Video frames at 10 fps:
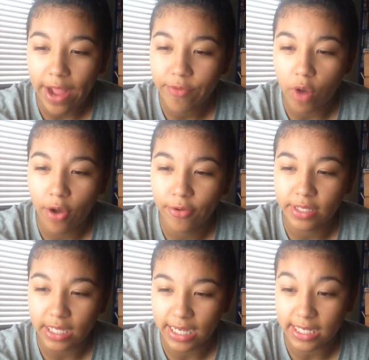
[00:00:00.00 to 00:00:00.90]

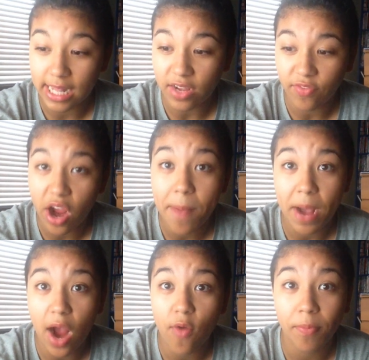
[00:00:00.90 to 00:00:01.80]
Rose is, like, a very
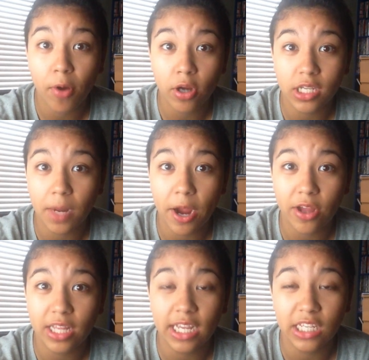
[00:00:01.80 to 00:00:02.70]
powerful person,
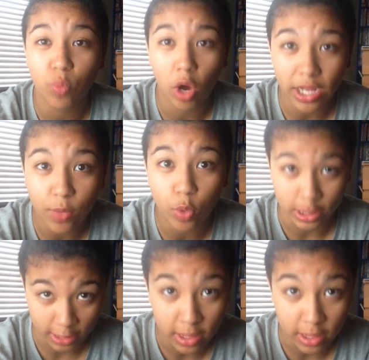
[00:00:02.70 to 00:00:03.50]
apparently, because he's working with,